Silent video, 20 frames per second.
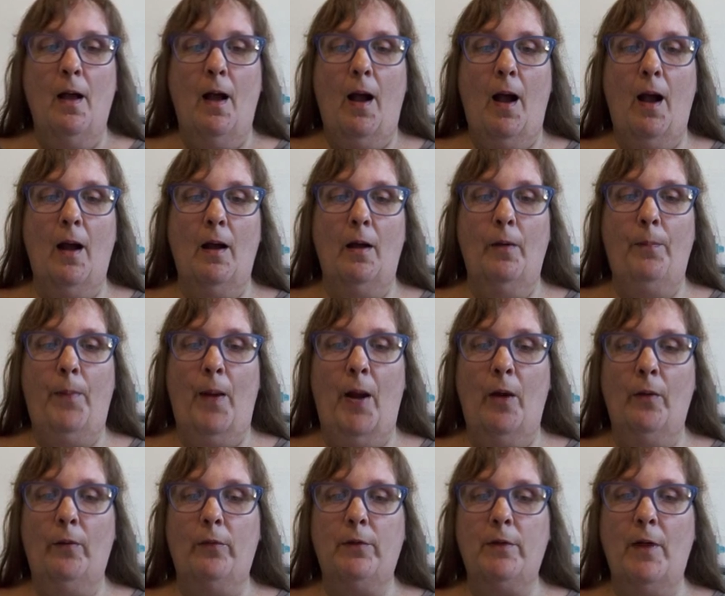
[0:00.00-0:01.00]
At
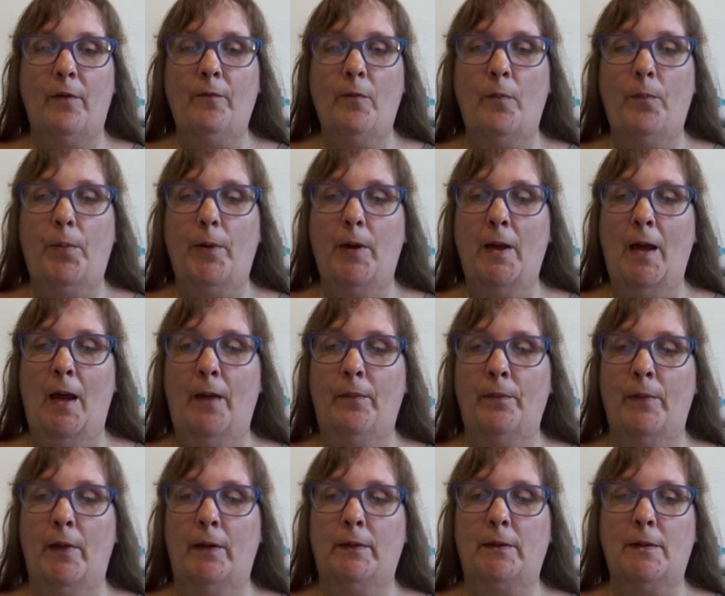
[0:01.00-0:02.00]
about
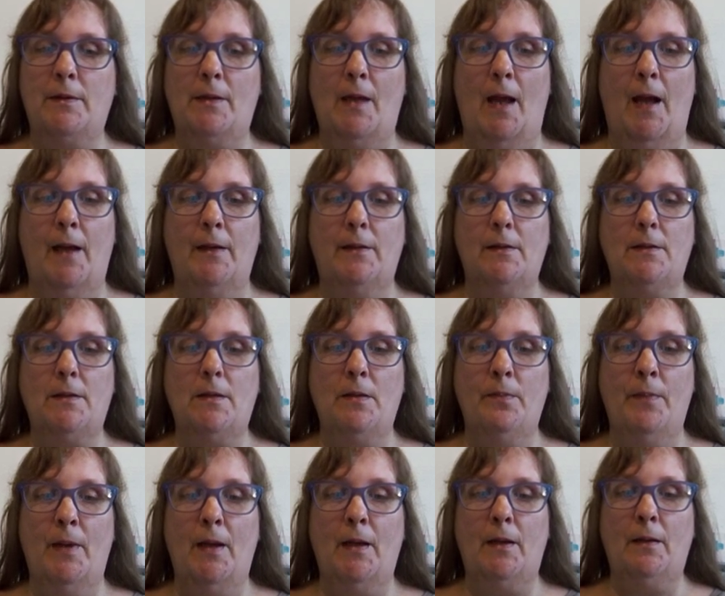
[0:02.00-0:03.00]
7pm they decided to
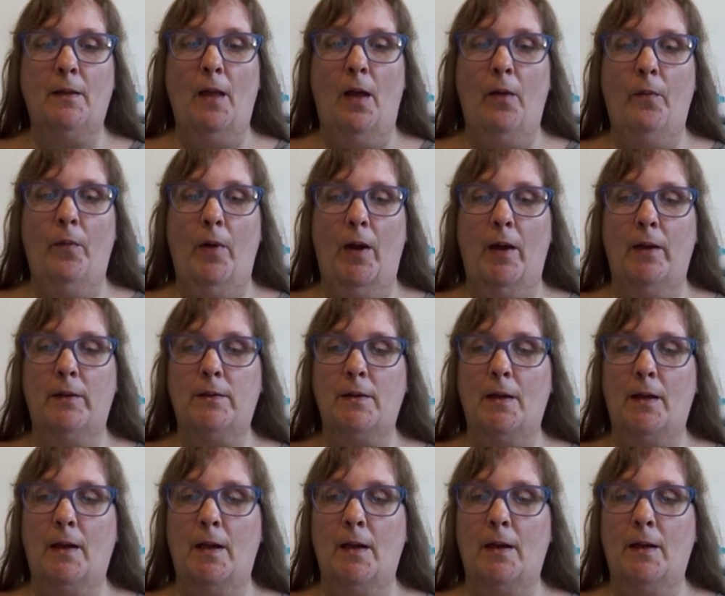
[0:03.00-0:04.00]
make their way
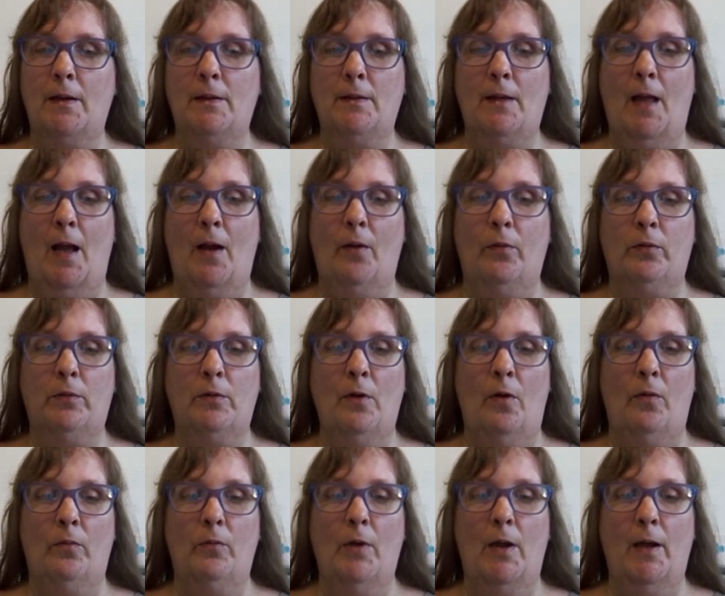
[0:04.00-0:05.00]
to Kicker's house
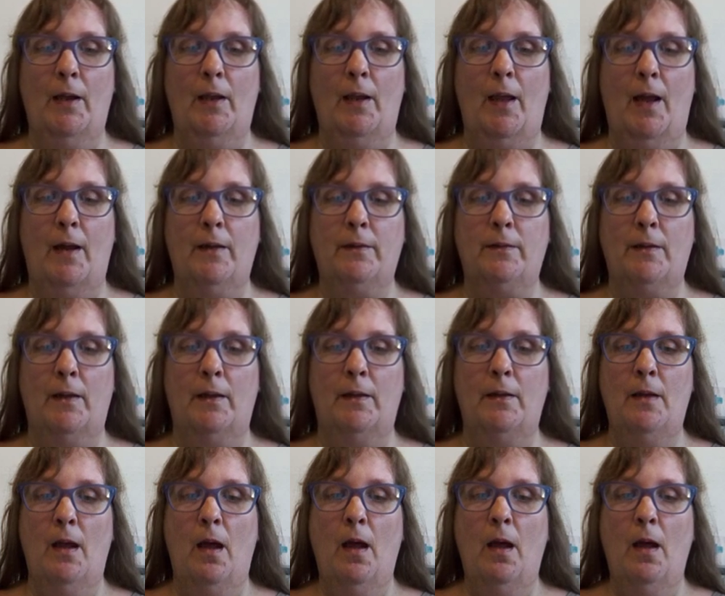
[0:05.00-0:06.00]
not
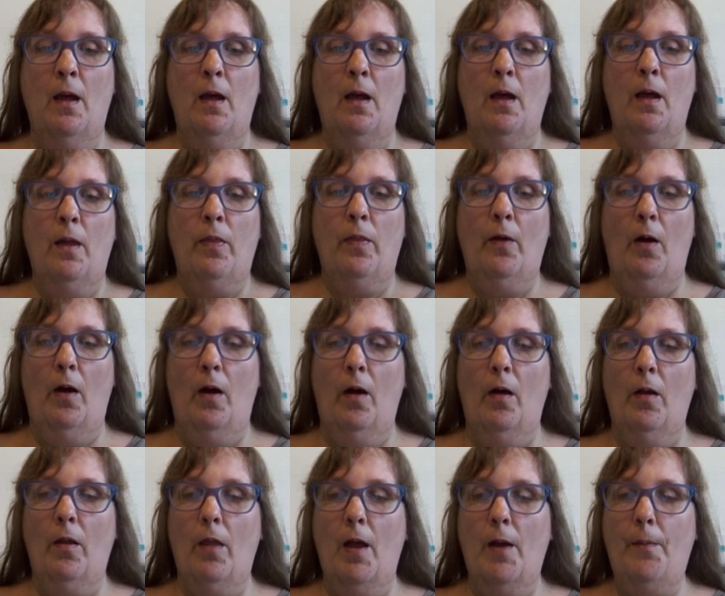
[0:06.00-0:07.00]
realising that
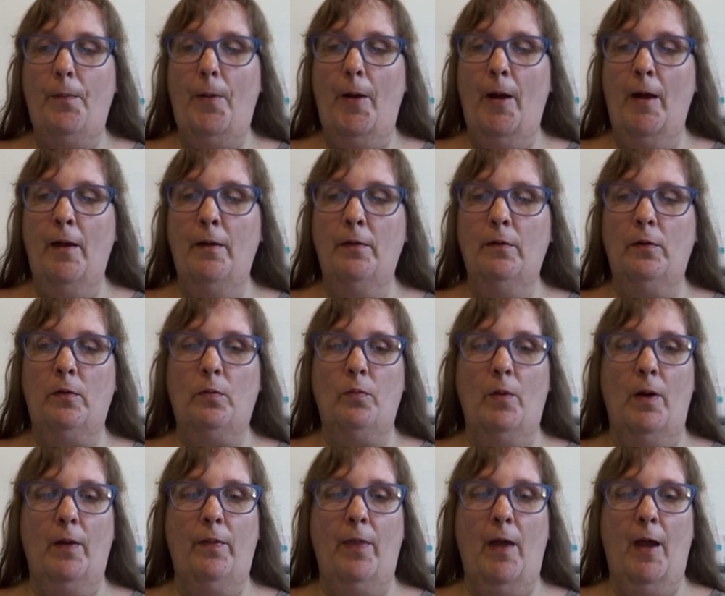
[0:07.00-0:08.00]
all their parents
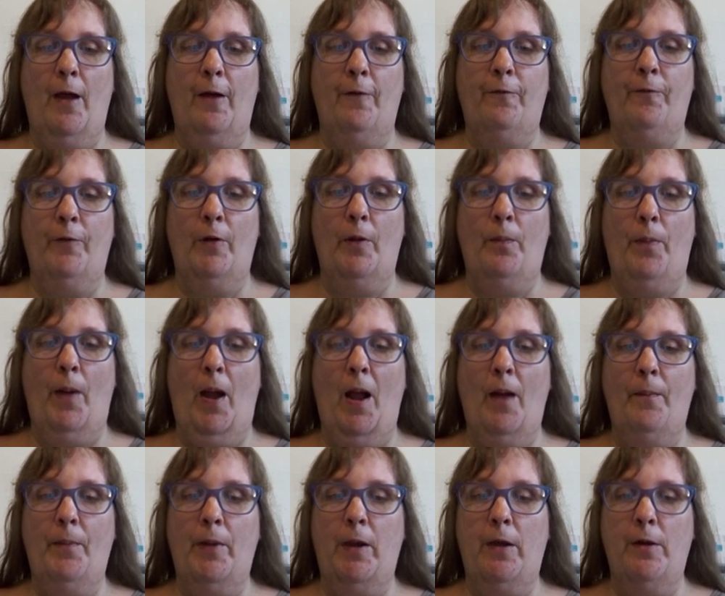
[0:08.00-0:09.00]
were there for a
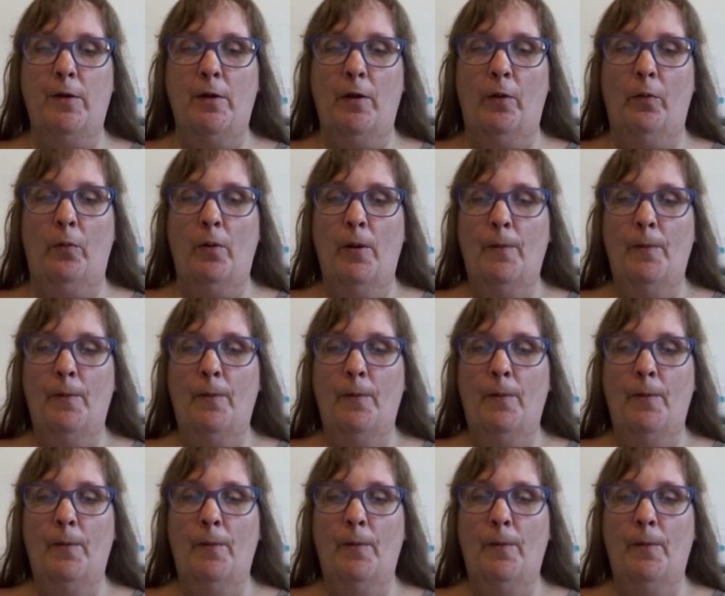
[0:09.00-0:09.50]
barbecue.